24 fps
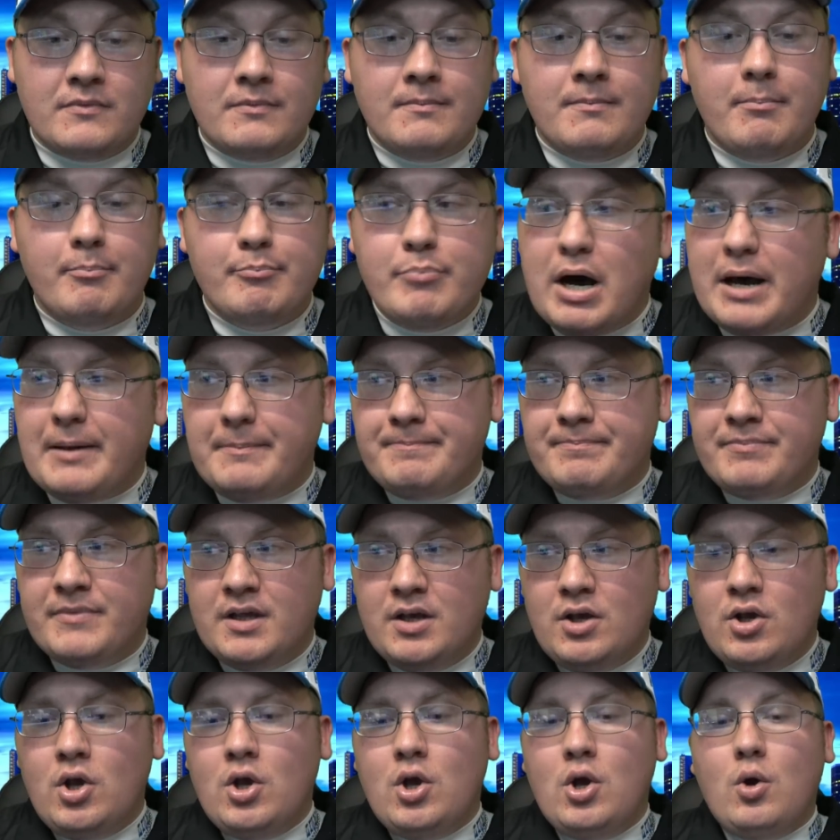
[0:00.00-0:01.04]
But
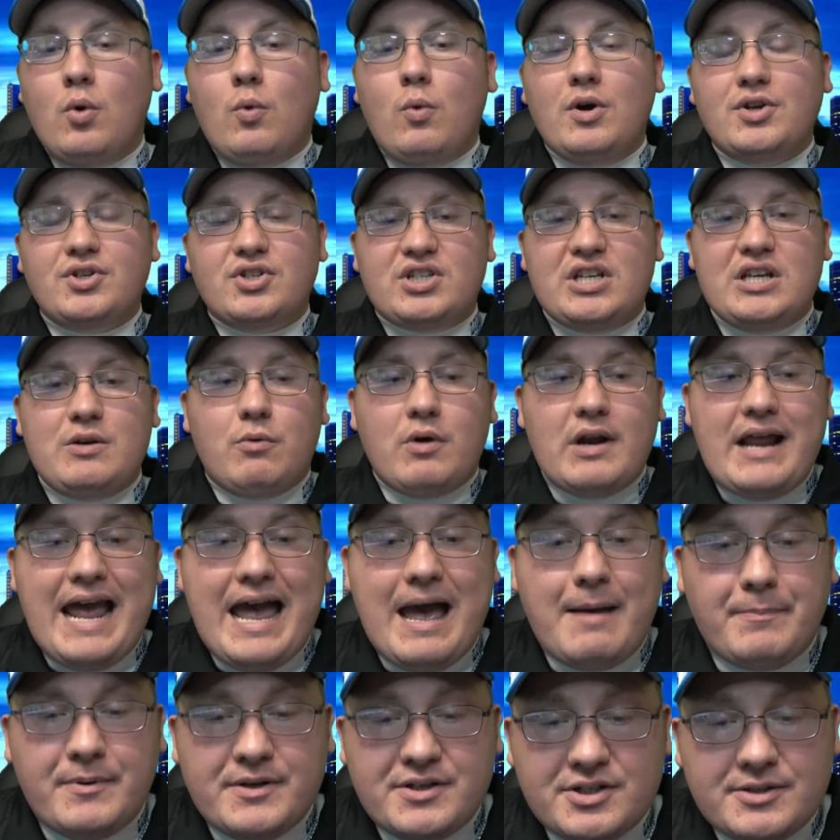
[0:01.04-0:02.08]
we'll see what
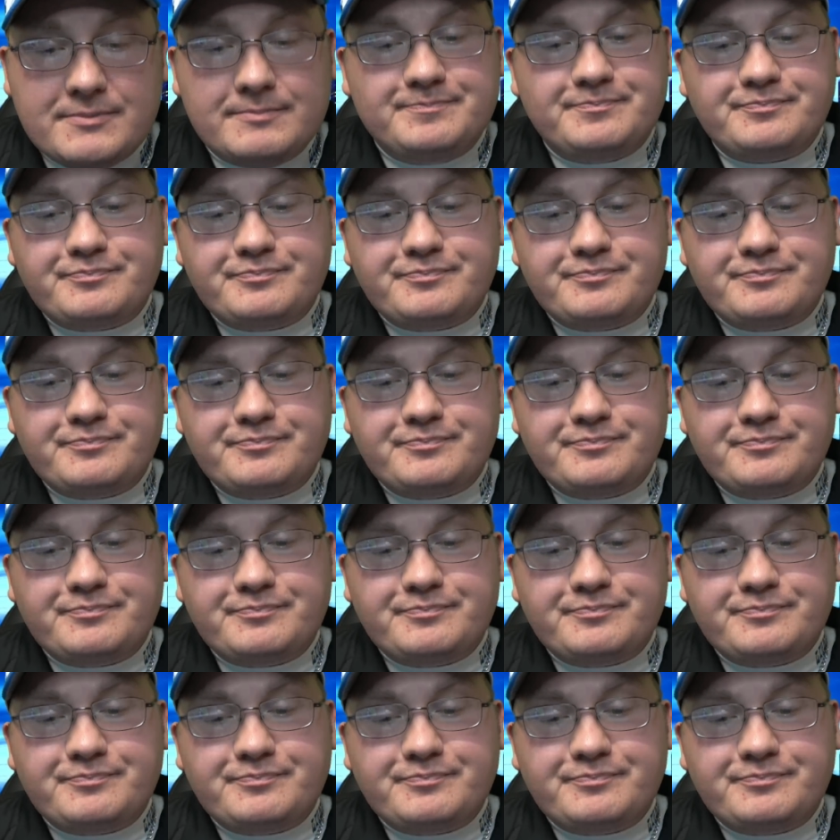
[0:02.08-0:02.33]
happens.